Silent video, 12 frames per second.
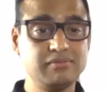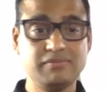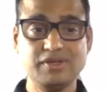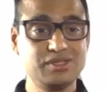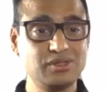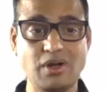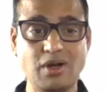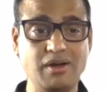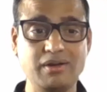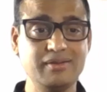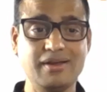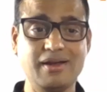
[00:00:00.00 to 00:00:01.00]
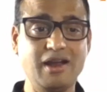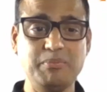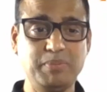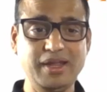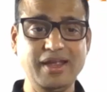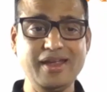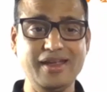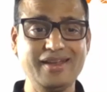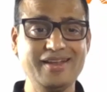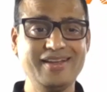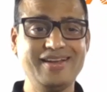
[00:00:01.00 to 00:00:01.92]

we saw RPA